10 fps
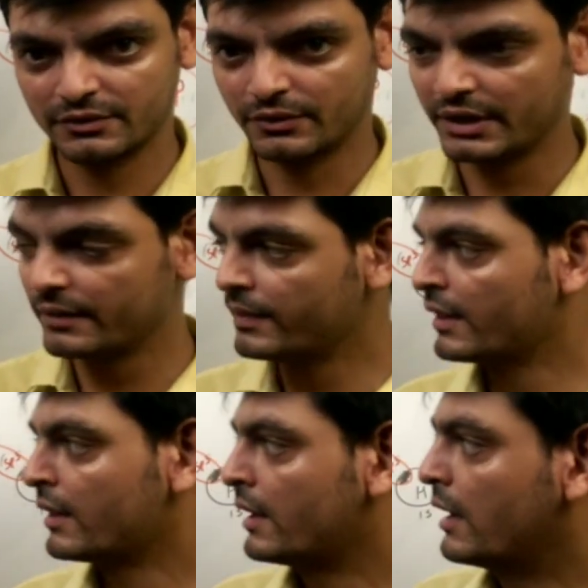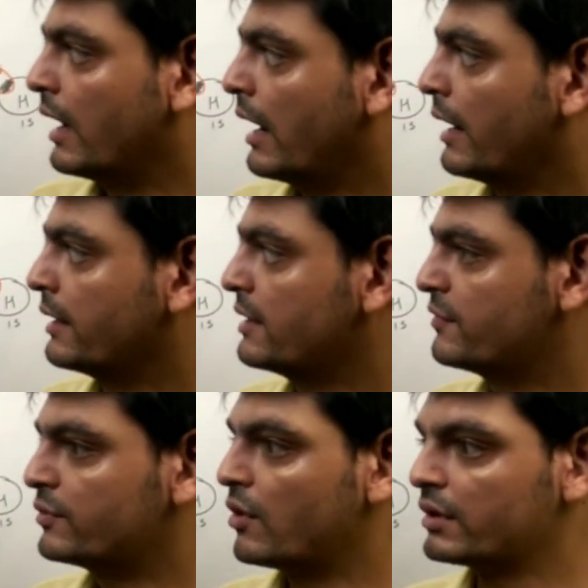Okay, and if
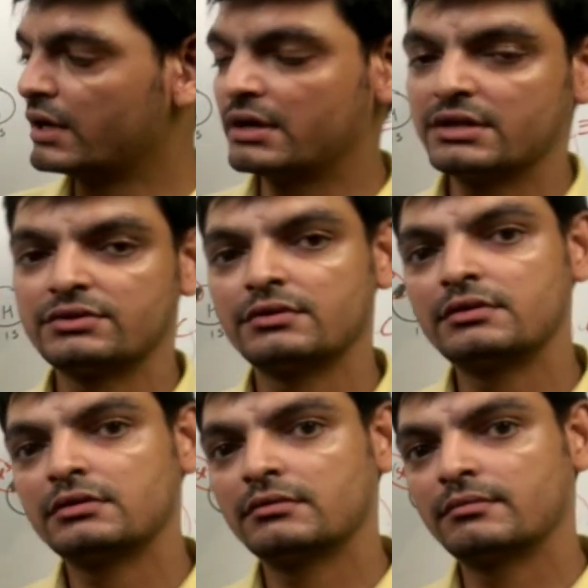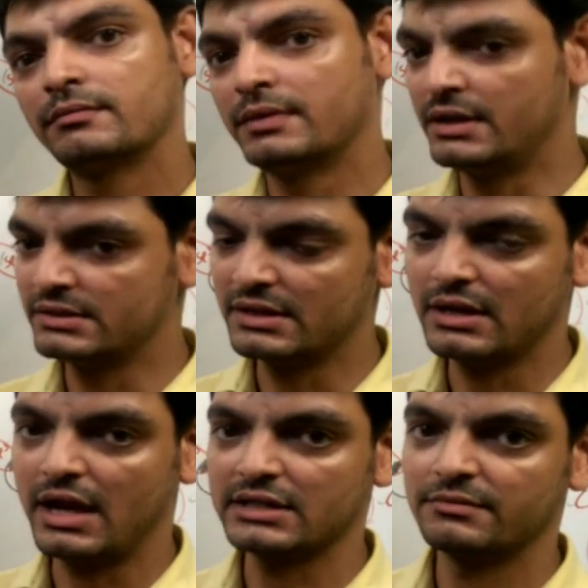you don't understood, please
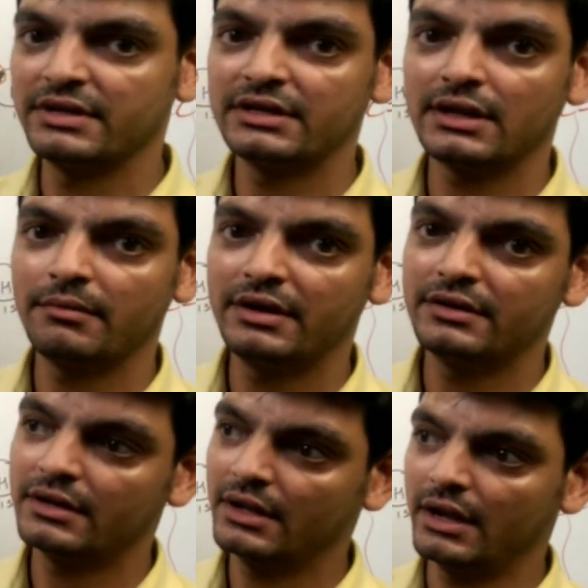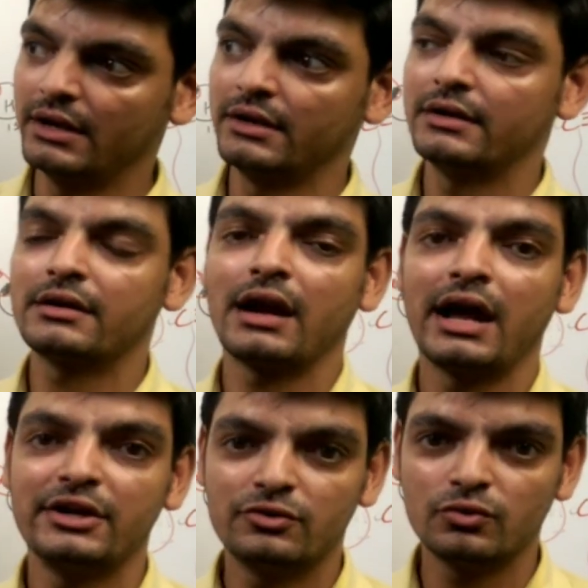ask me in comment and
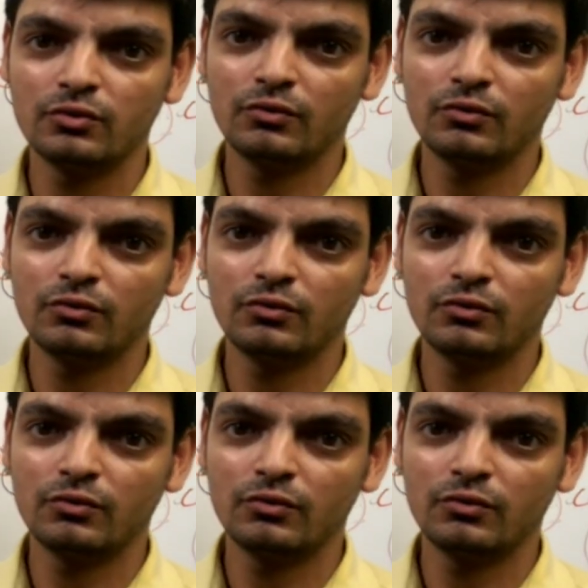try to